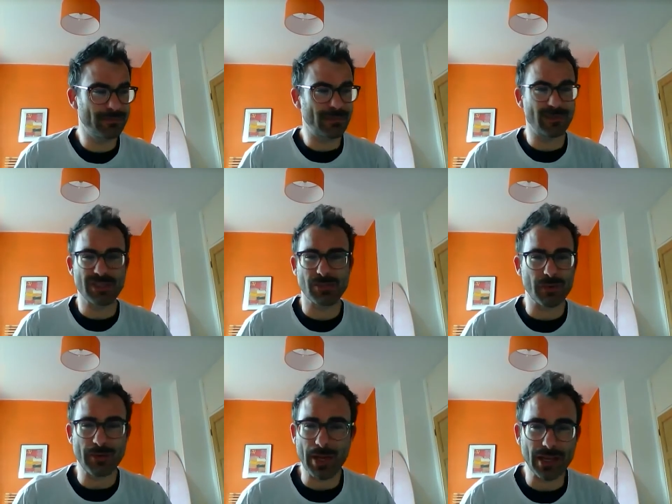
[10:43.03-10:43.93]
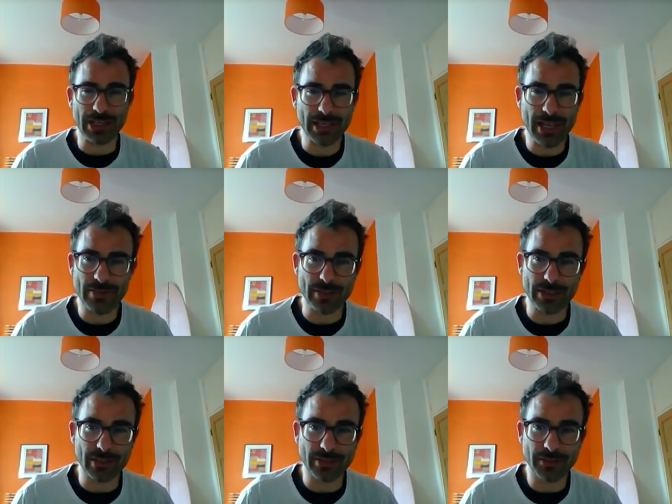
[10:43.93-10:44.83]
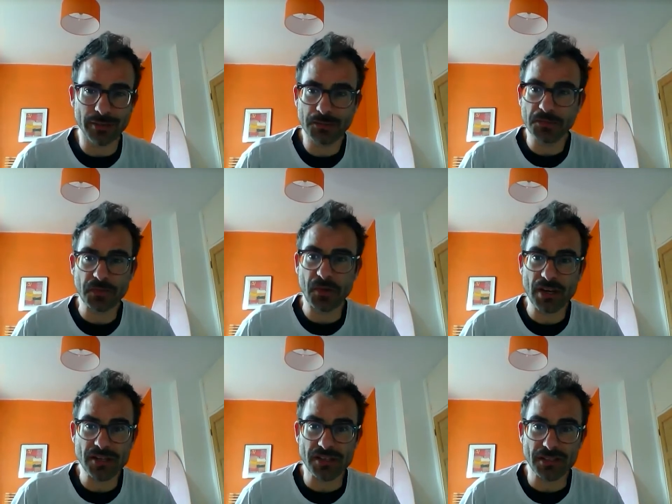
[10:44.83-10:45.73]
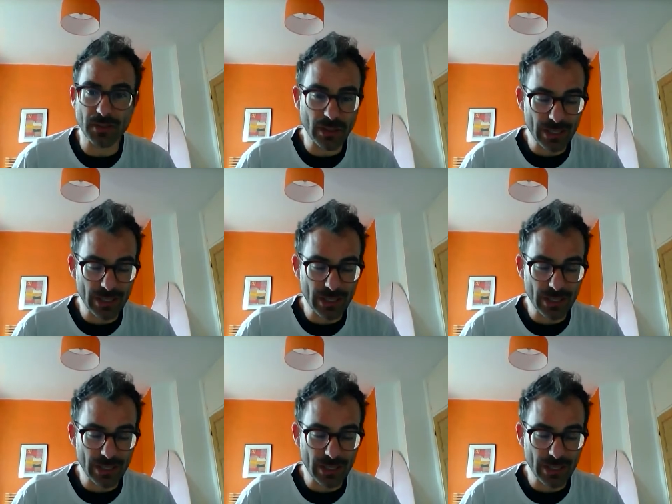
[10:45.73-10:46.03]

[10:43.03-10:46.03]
I'm just remaking their videos. It's crazy.